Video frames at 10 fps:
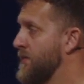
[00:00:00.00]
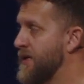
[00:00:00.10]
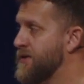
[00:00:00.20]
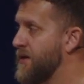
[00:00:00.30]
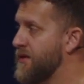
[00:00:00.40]

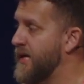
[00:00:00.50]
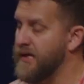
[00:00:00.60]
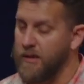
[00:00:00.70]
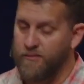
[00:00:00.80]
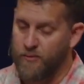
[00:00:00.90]
make sure to
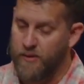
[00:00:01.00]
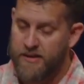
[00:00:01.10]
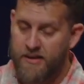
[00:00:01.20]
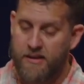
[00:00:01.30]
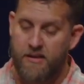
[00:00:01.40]
thank Him for what
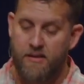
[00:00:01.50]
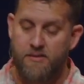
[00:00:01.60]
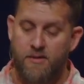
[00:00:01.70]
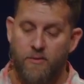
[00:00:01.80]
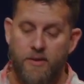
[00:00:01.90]
He
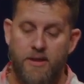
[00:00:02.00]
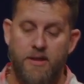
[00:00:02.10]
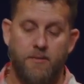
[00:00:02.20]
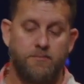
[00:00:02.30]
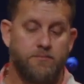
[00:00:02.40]
has already
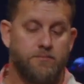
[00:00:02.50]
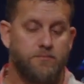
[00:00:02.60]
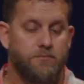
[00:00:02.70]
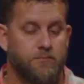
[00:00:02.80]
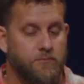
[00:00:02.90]
done.
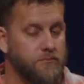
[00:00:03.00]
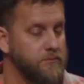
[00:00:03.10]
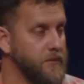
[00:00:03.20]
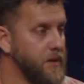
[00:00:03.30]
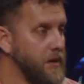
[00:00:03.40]

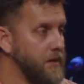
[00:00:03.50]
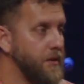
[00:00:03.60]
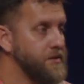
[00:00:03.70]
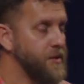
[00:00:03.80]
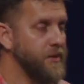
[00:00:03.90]
There
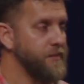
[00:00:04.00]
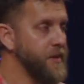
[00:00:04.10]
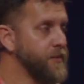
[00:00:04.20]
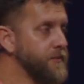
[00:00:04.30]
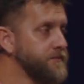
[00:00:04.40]
are so many
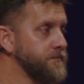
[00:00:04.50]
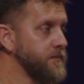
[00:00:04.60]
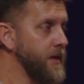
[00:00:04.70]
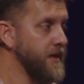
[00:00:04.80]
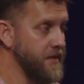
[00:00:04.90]
people
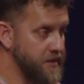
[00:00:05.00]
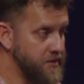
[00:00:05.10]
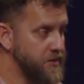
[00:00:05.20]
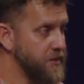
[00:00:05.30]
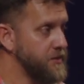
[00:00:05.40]
in this
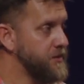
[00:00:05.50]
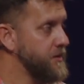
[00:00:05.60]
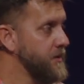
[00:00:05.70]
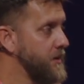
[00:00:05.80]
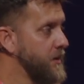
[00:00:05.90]
church
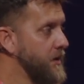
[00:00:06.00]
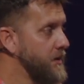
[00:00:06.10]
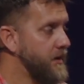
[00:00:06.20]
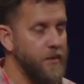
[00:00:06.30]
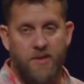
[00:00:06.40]

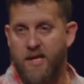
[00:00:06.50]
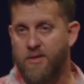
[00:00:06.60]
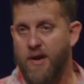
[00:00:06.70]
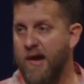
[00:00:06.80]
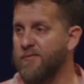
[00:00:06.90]
that come
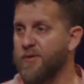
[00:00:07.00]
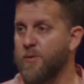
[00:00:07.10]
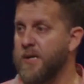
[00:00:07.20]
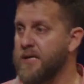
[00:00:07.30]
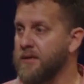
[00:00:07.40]
together every
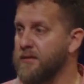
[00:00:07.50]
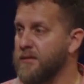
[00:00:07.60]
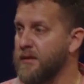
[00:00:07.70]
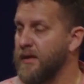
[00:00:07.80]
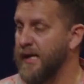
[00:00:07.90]
week
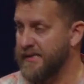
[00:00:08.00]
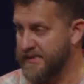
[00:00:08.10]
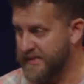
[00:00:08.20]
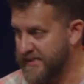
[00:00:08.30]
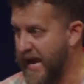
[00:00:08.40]
and
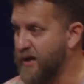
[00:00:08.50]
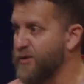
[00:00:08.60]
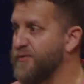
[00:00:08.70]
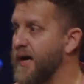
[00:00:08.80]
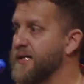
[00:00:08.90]

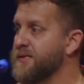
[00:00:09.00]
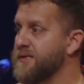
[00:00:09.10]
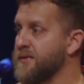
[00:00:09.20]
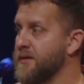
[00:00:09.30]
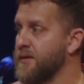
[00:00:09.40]

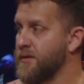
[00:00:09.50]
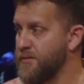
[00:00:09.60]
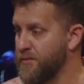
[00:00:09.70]
sacrifice through